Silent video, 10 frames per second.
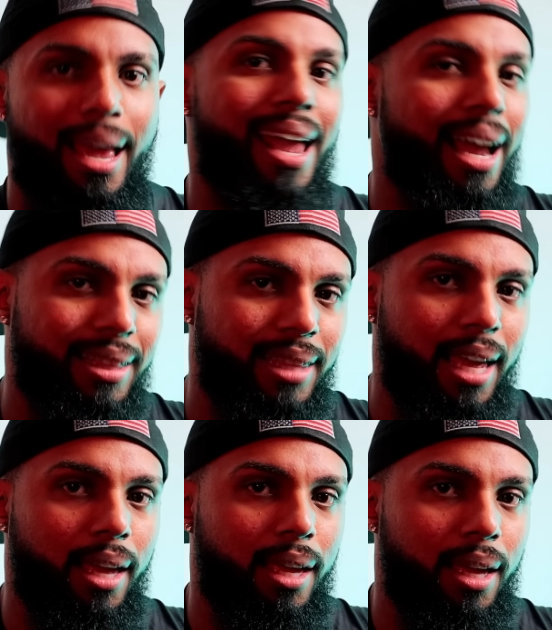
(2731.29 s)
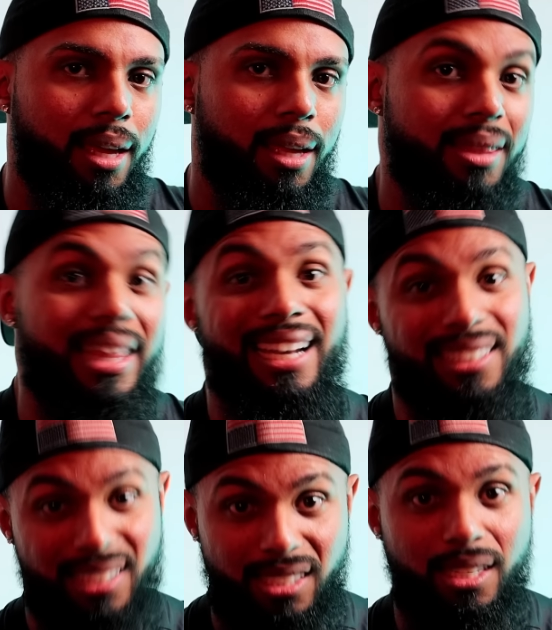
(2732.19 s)
And I think that
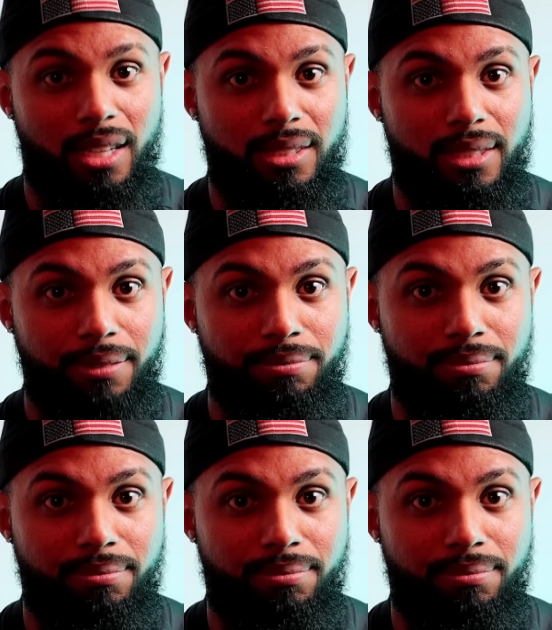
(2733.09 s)
is disgusting.